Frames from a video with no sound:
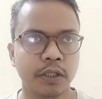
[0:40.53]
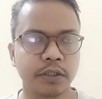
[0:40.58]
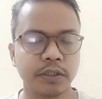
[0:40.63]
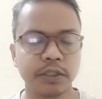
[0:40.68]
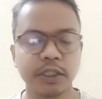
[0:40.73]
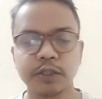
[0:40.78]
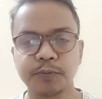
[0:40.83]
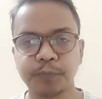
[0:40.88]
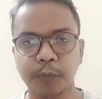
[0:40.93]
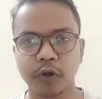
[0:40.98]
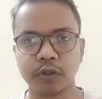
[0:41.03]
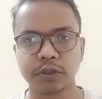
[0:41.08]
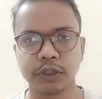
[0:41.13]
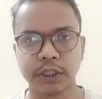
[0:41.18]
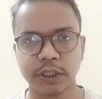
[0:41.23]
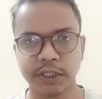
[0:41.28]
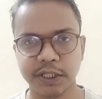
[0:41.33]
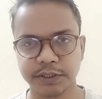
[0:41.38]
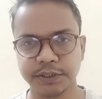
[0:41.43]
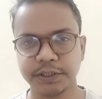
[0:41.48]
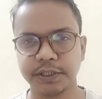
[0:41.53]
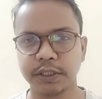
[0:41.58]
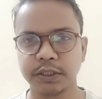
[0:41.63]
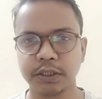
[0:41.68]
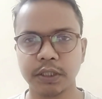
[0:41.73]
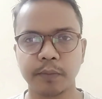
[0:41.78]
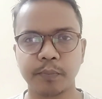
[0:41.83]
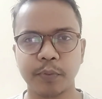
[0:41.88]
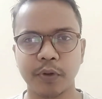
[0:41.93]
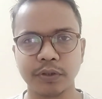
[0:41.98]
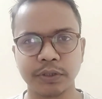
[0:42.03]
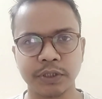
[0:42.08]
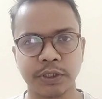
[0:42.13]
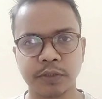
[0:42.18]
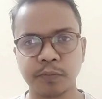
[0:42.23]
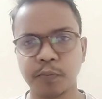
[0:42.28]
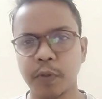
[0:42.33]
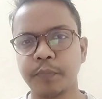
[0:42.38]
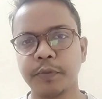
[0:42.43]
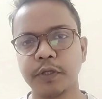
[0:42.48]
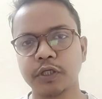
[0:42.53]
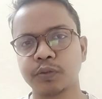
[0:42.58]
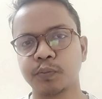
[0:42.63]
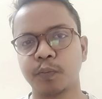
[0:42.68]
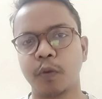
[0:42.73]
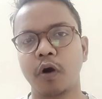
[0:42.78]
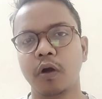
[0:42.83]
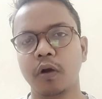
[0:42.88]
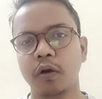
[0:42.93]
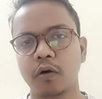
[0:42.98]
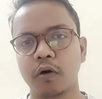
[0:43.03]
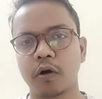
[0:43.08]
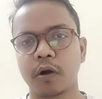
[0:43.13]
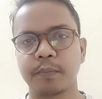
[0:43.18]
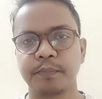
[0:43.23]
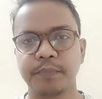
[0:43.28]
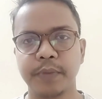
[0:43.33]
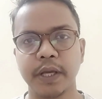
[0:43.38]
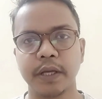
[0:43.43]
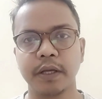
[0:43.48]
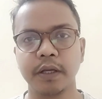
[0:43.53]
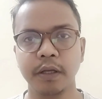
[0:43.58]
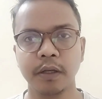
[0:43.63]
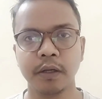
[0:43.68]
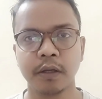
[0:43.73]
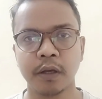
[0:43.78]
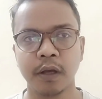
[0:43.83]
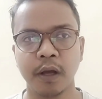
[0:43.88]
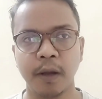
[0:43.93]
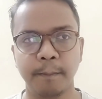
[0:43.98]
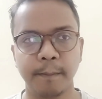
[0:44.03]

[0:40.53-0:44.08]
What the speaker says: These projects, residential projects, may be small or big,